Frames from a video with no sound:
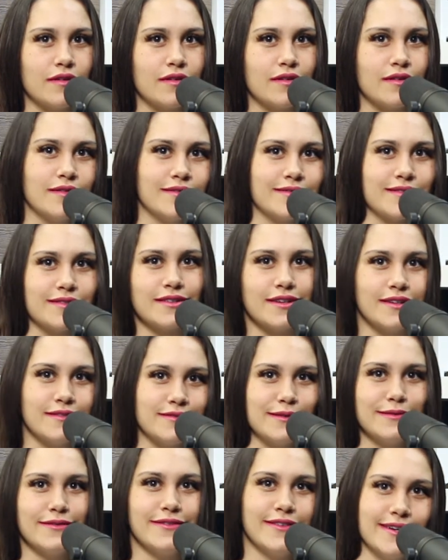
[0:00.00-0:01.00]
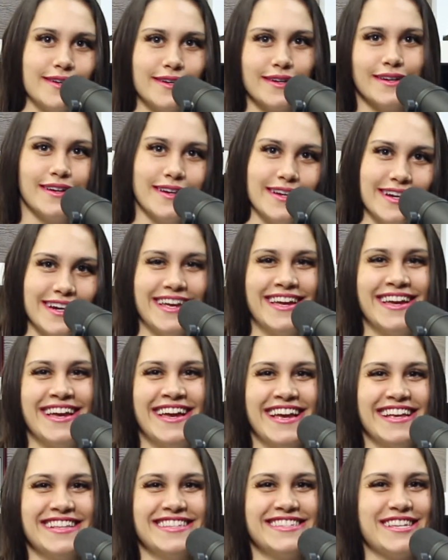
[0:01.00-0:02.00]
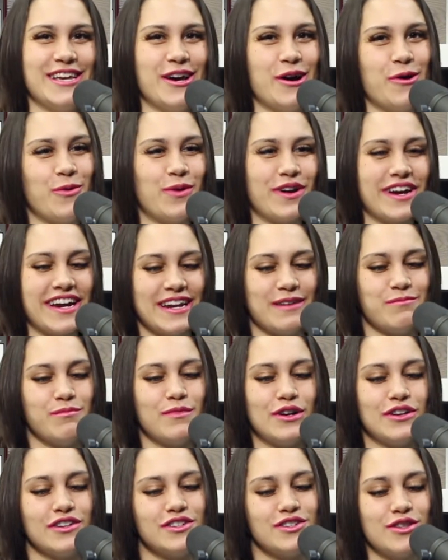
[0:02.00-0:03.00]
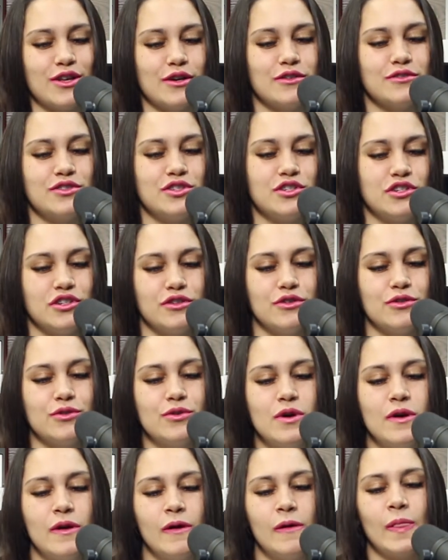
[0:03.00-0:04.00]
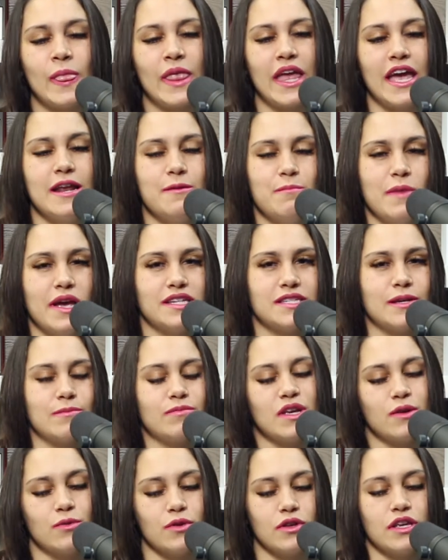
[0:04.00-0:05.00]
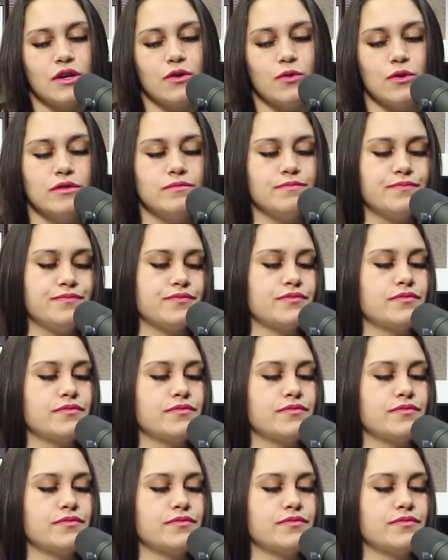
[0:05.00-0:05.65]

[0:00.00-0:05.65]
Oh, that's the one. And so we're going to merge those two and make something really cool.